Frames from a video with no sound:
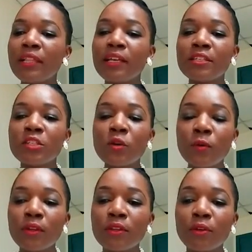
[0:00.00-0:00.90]
they
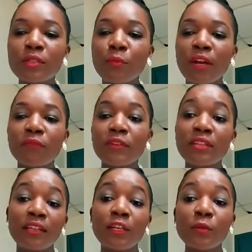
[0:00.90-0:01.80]
sold those breakfasts
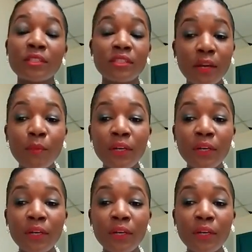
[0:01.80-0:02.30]
that they used their